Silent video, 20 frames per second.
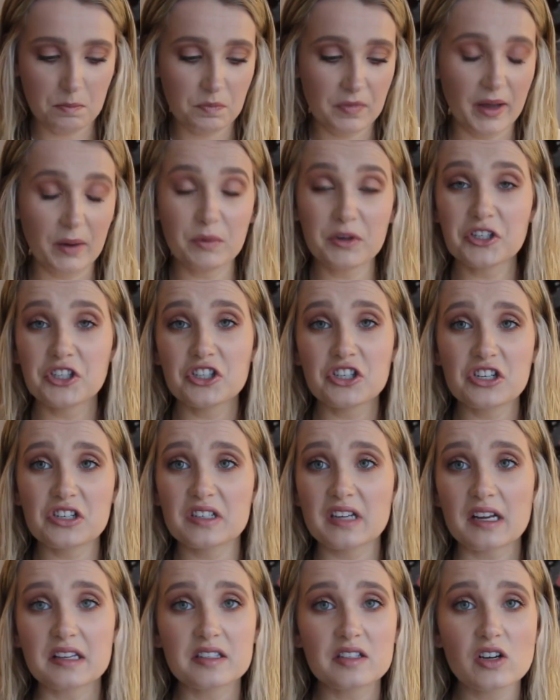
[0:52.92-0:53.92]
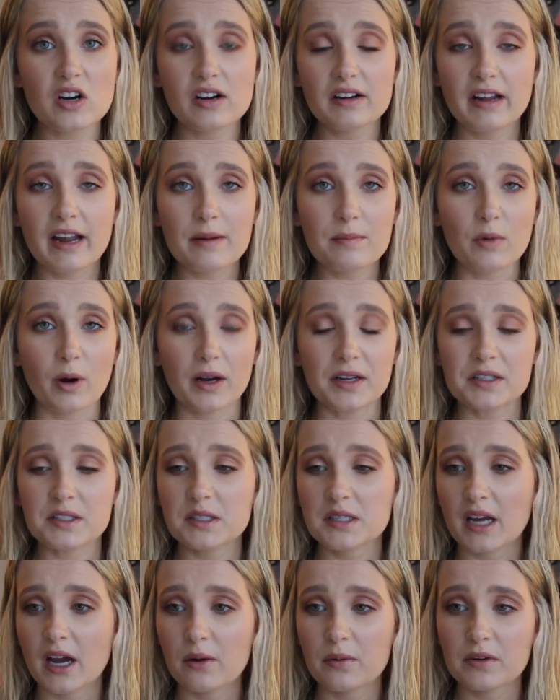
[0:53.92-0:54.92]
that we should just test it on camera and
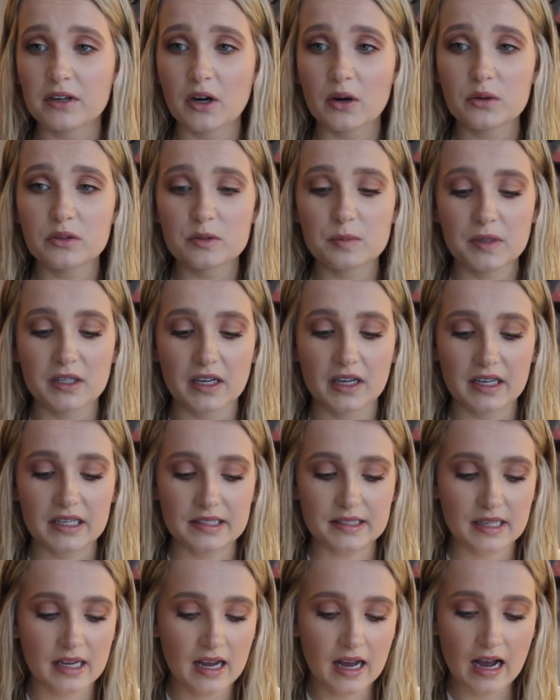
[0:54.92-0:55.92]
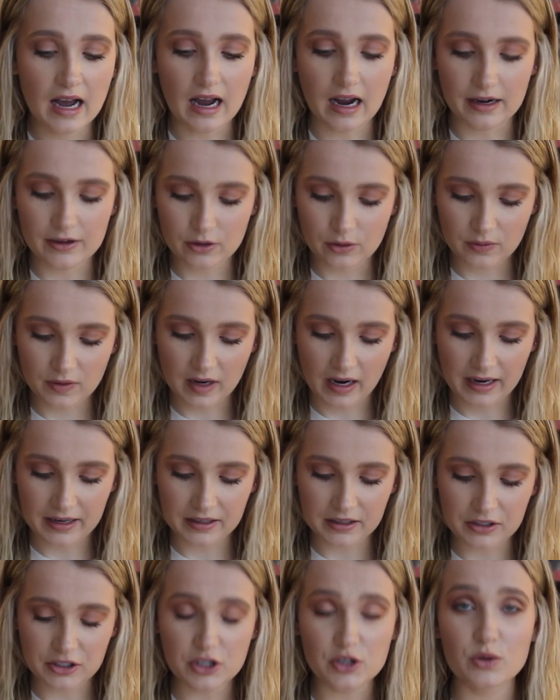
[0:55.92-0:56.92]
see how it goes, because I know that I
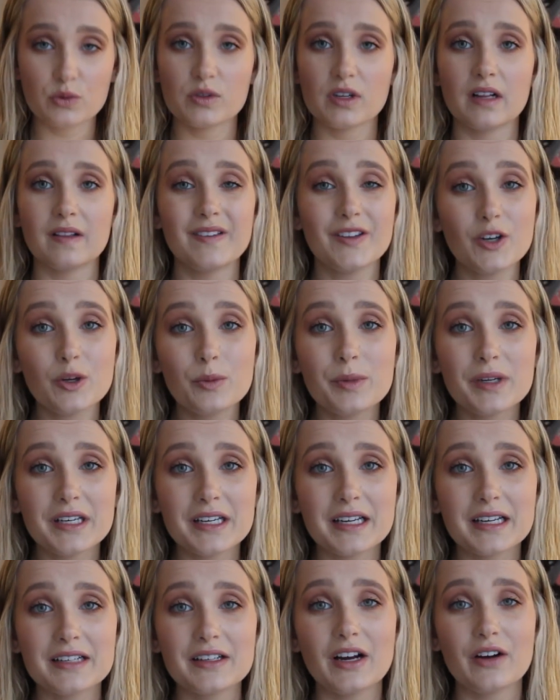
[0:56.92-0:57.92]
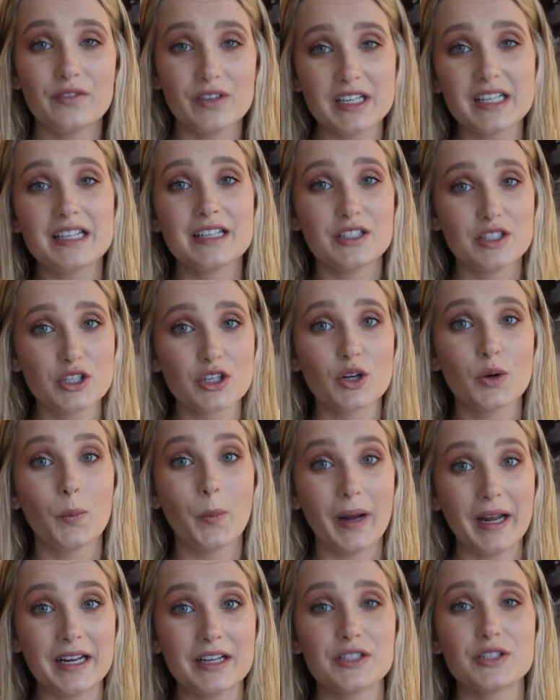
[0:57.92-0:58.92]
could use a little bit of an easier
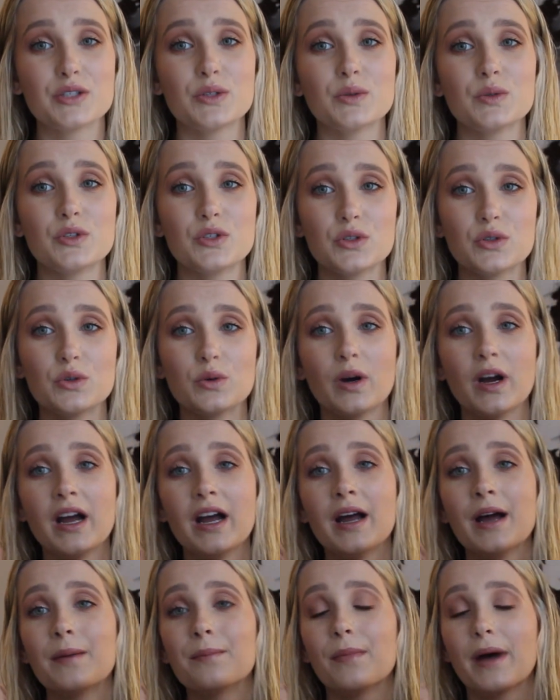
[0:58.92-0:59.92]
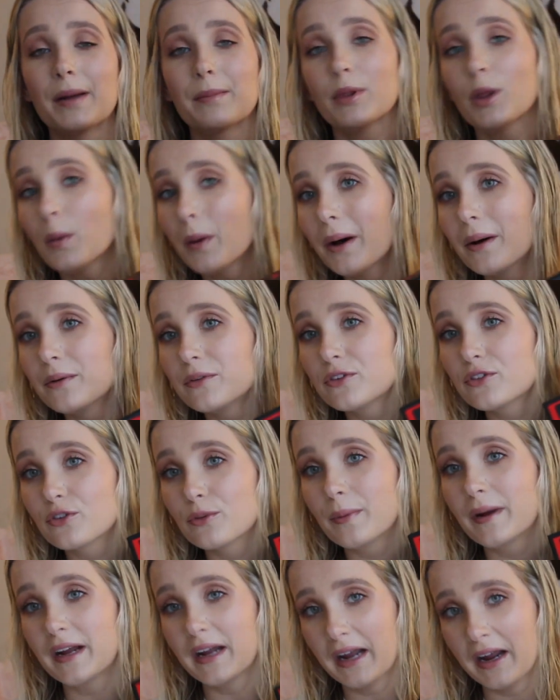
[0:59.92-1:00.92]
way to do my blowouts
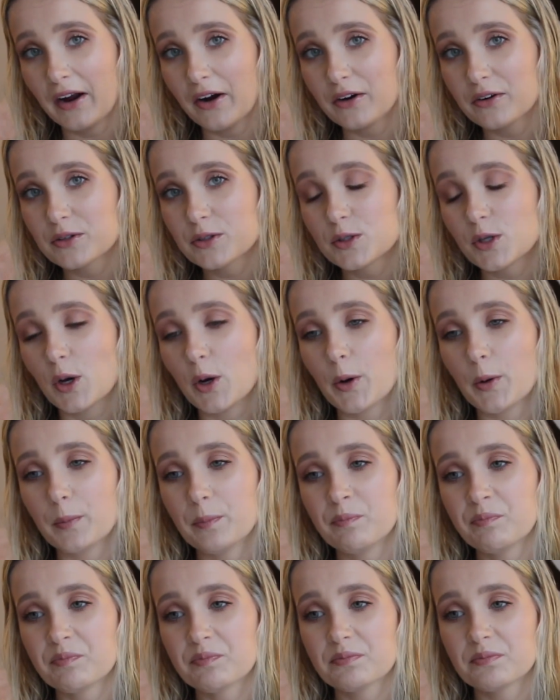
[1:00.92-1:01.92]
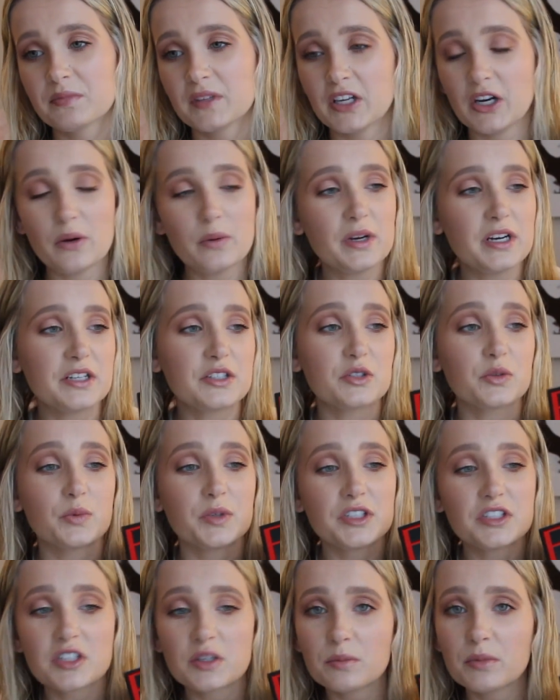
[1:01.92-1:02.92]
for my hair. So you know what, it's a
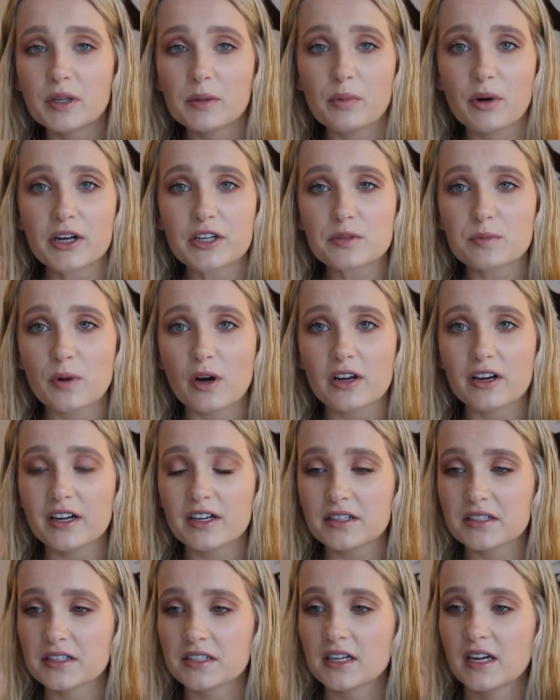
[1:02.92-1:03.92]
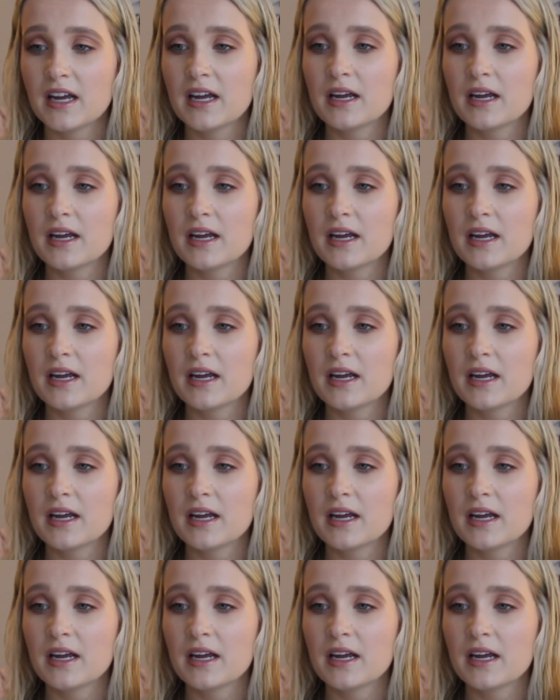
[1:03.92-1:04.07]
reasonably priced product,